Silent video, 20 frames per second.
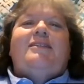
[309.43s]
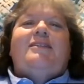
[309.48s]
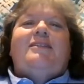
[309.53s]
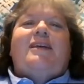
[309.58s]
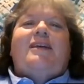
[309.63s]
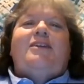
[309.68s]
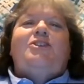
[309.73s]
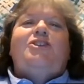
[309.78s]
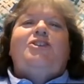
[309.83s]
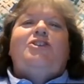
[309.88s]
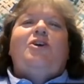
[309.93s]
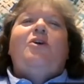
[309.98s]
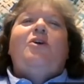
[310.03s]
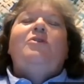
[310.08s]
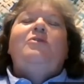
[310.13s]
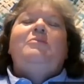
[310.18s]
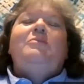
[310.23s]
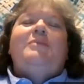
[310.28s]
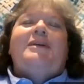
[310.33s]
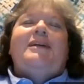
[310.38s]
They
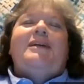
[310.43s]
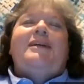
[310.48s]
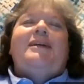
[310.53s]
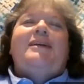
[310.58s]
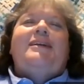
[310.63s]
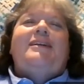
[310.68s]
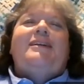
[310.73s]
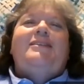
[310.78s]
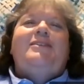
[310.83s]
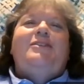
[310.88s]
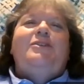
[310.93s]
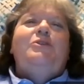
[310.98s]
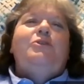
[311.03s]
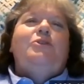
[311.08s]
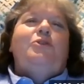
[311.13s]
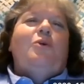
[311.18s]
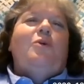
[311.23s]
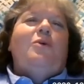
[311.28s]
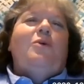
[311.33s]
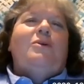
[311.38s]
showed me new
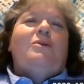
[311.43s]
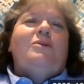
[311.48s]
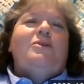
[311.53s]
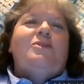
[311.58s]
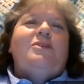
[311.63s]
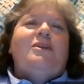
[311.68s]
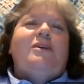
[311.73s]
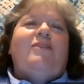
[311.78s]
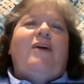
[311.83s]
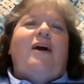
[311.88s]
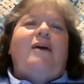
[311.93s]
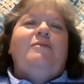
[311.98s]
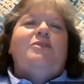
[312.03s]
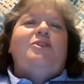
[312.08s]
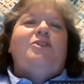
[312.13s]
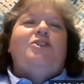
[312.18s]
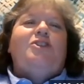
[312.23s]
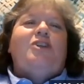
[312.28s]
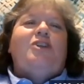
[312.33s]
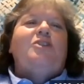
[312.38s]
doors if I
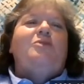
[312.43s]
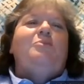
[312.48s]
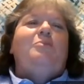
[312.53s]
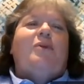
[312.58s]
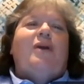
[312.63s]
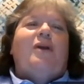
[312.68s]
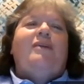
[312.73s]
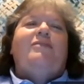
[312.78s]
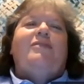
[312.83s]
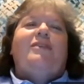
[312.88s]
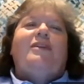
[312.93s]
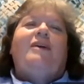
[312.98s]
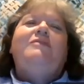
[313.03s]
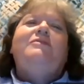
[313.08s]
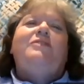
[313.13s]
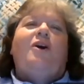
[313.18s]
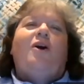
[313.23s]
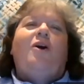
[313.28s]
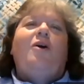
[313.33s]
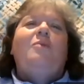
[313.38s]
was just brave enough
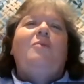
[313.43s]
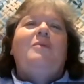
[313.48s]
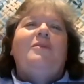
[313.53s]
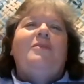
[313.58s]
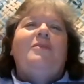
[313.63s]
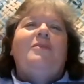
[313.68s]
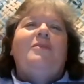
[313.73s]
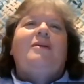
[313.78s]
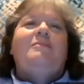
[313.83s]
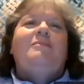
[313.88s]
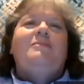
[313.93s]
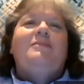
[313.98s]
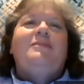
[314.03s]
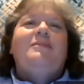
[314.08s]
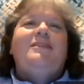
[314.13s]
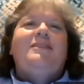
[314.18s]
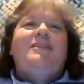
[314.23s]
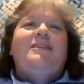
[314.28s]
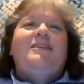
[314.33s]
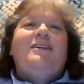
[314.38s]
to open them.
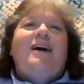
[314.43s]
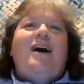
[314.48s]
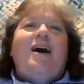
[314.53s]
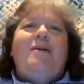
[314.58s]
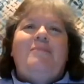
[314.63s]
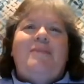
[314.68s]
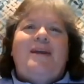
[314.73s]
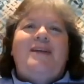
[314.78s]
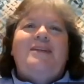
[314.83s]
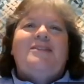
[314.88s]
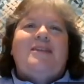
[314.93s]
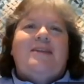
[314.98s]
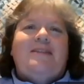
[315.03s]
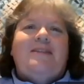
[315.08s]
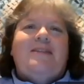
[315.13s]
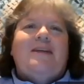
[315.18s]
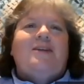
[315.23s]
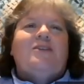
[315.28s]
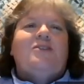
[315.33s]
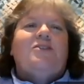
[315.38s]
Amazing
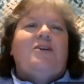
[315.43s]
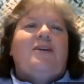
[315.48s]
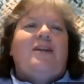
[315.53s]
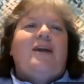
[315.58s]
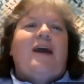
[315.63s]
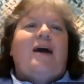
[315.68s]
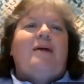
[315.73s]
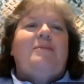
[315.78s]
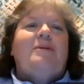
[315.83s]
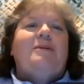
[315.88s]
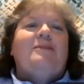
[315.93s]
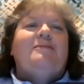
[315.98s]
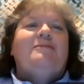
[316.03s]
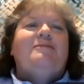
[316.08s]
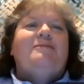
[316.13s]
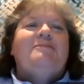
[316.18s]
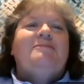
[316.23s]
things could happen.